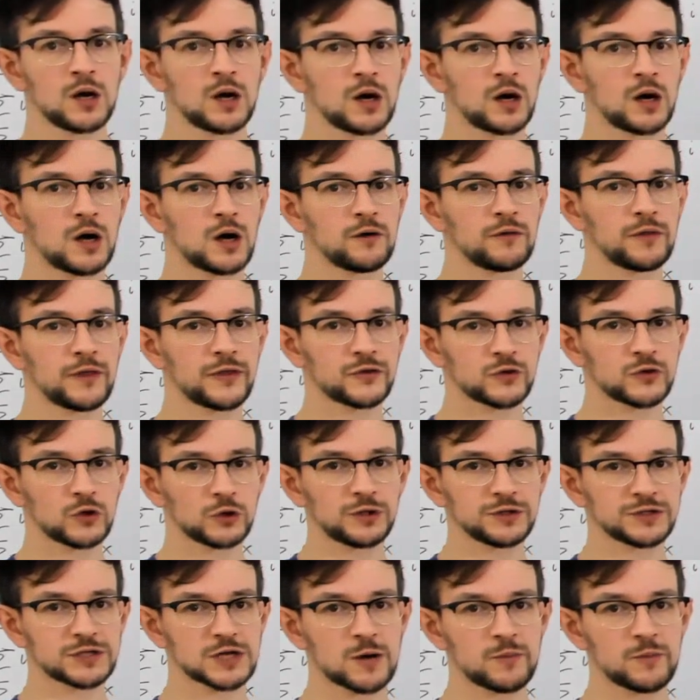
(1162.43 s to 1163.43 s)
with
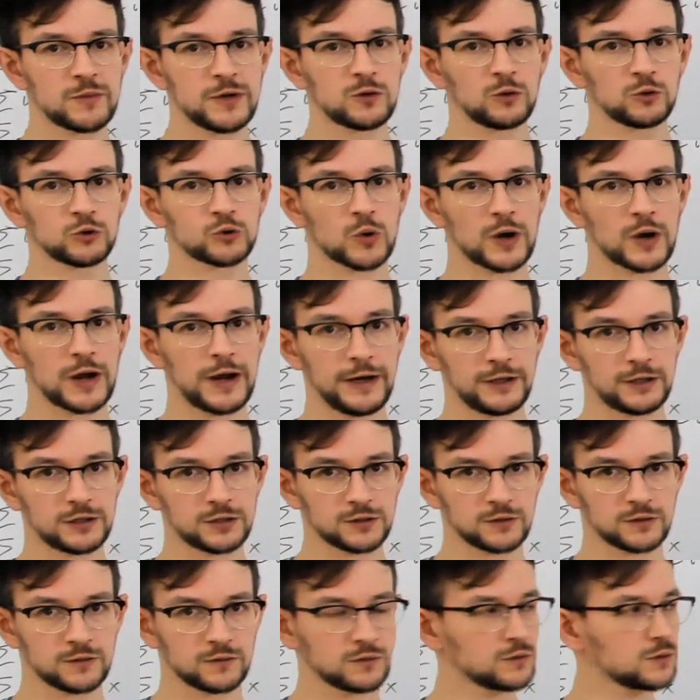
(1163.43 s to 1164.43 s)
total sum equal to 8.
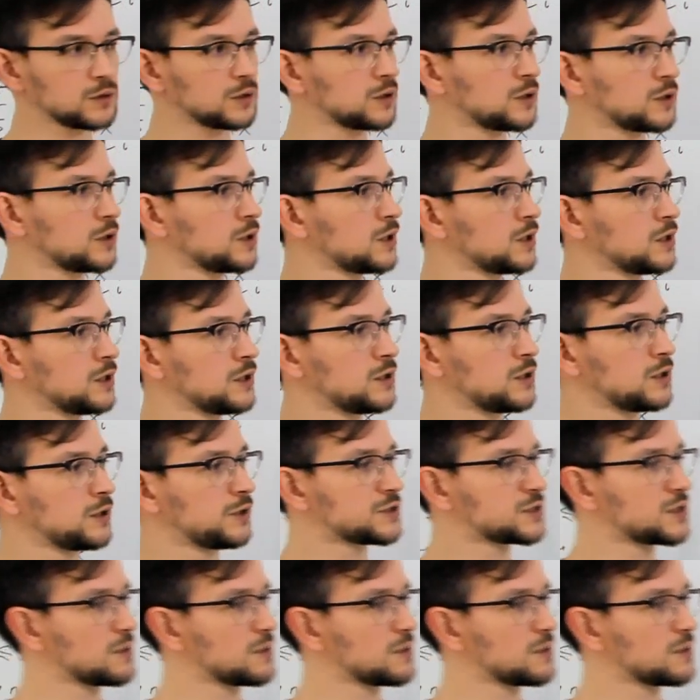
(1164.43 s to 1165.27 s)
It's